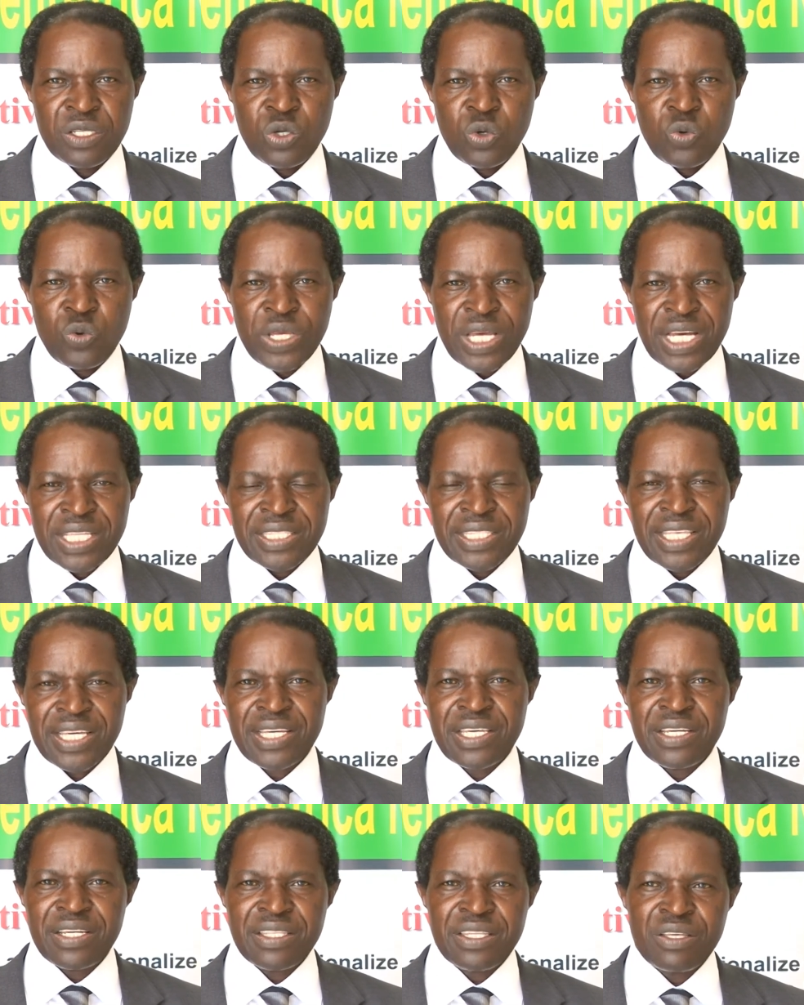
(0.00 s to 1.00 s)
We are
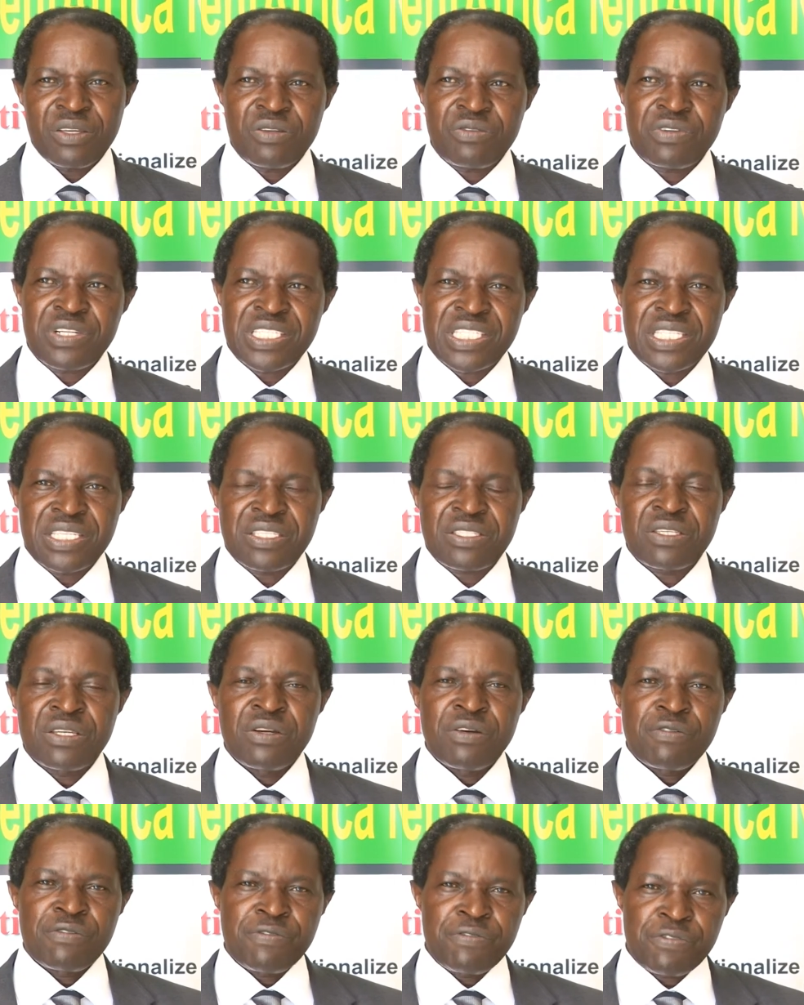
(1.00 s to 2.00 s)
taking the universities
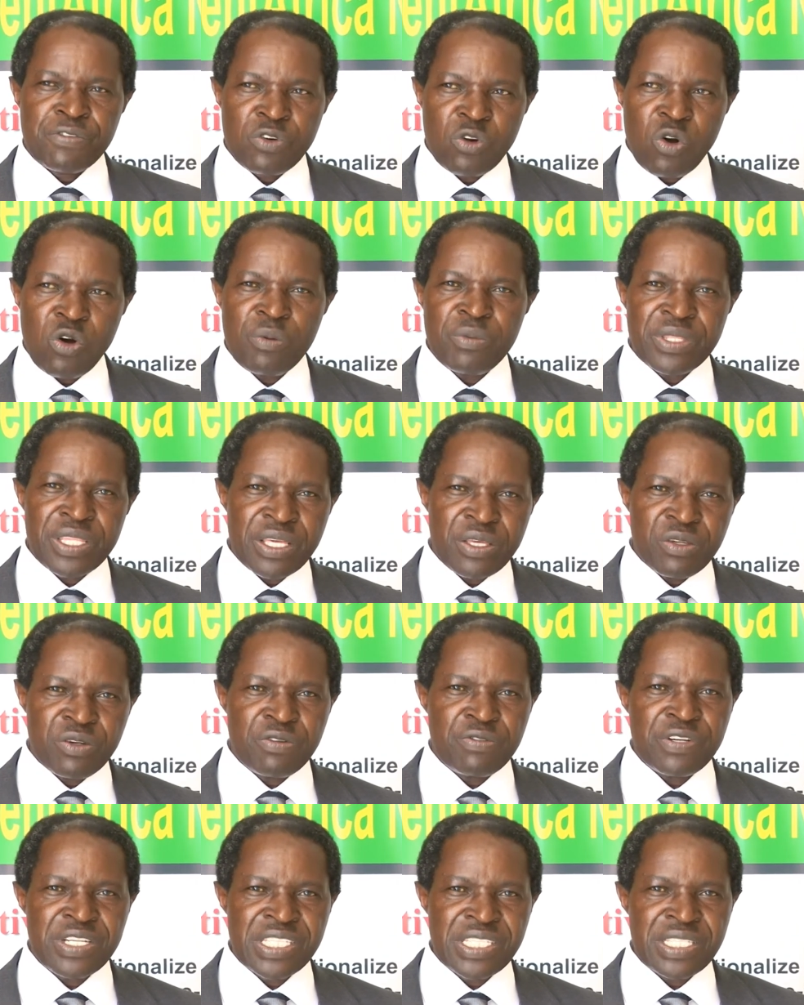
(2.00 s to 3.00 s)
from the
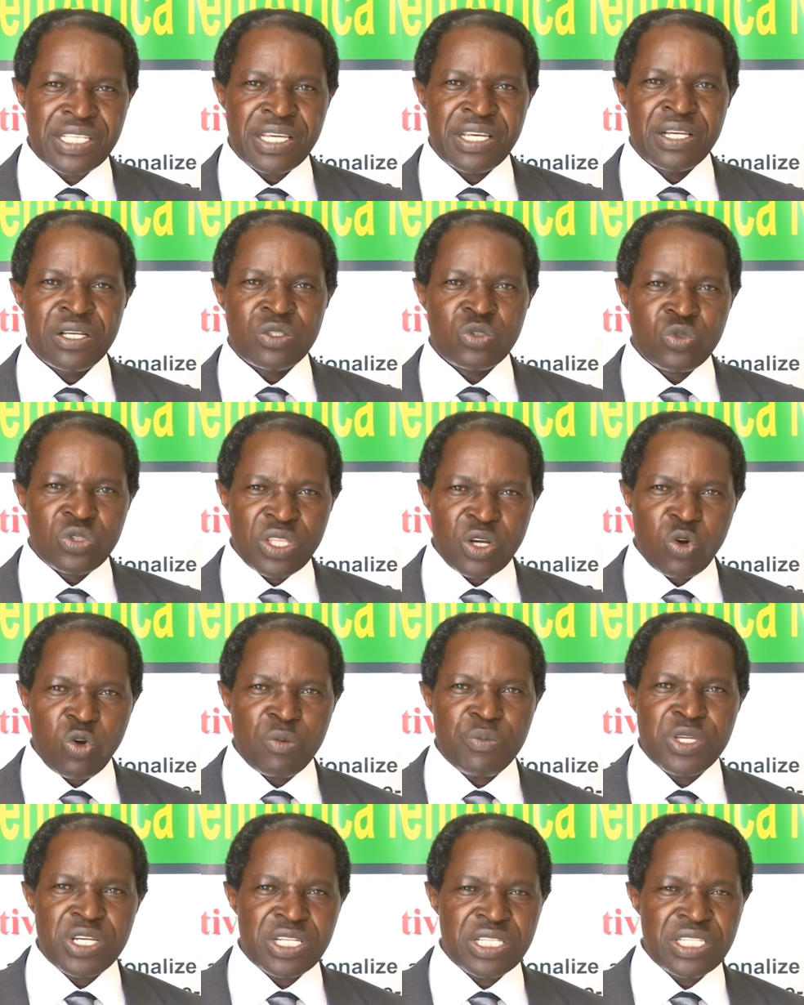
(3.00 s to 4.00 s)
university to the
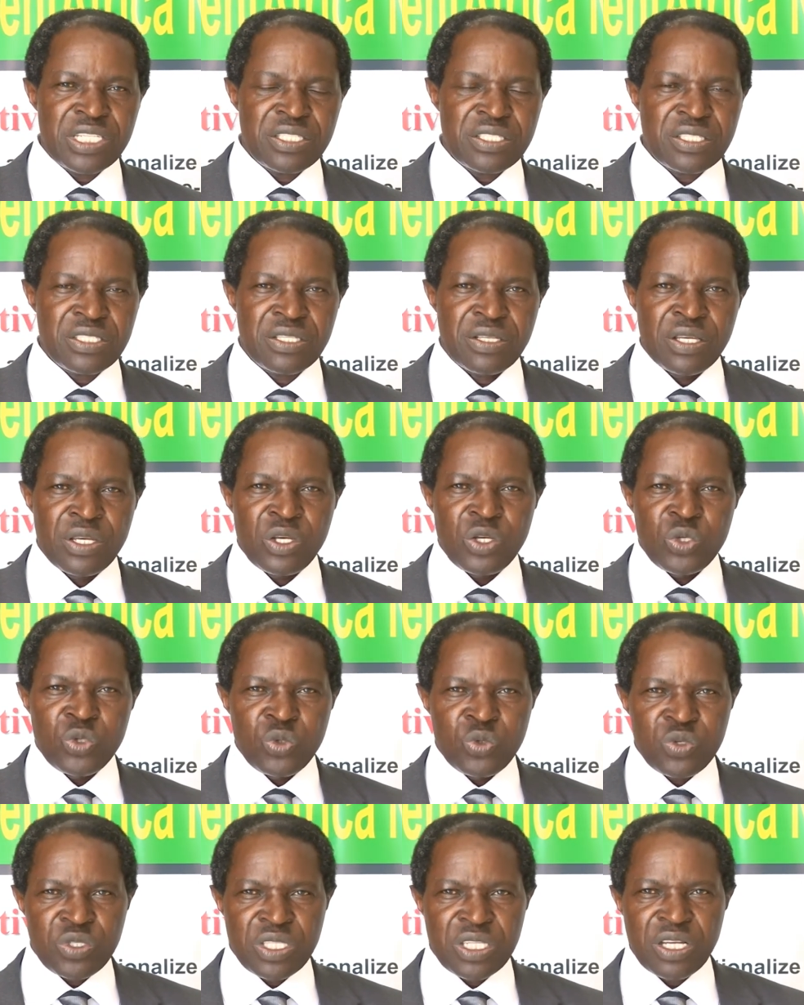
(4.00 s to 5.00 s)
communities,
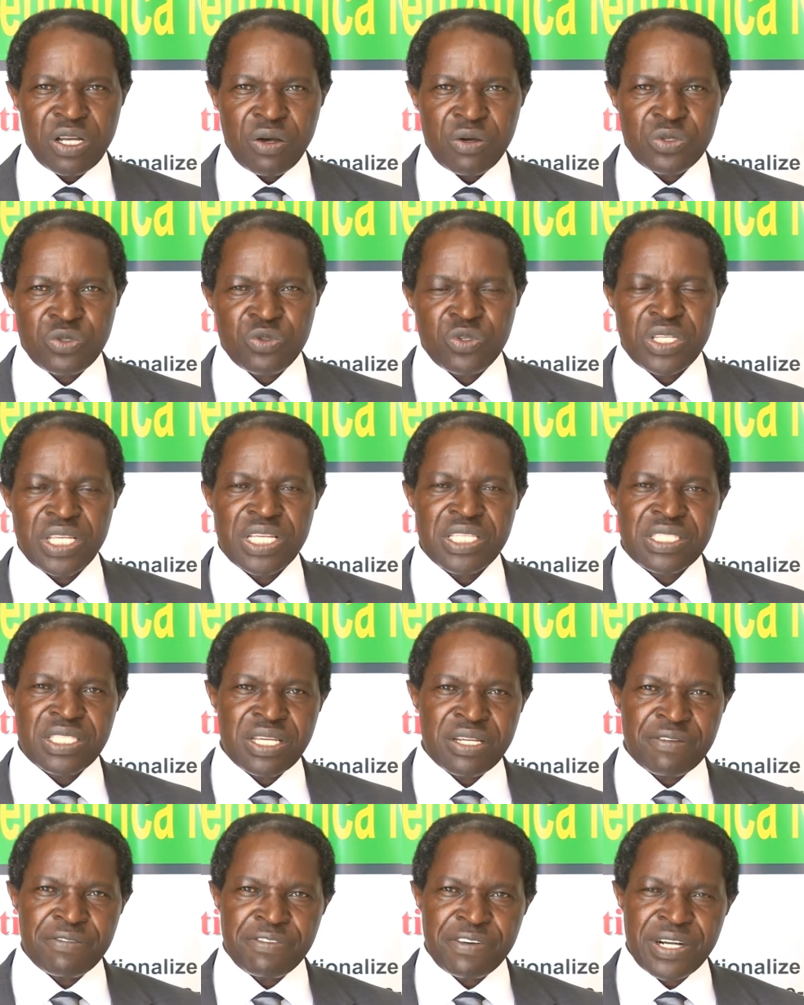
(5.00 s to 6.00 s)
using our students
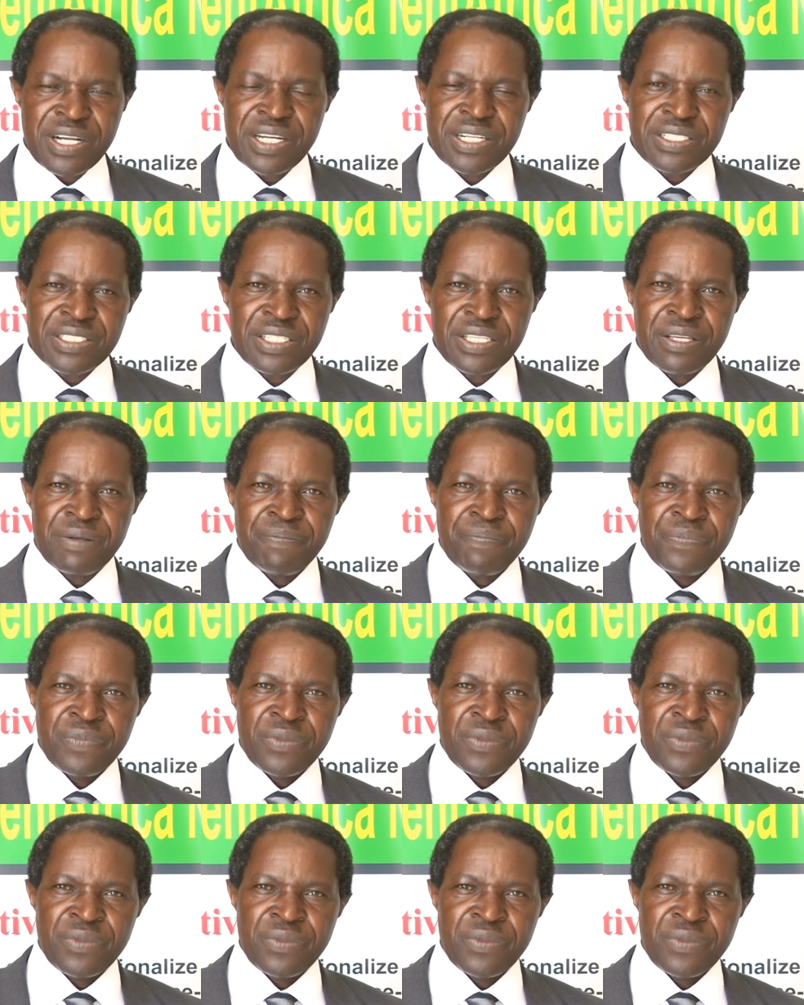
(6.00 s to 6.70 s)
and faculty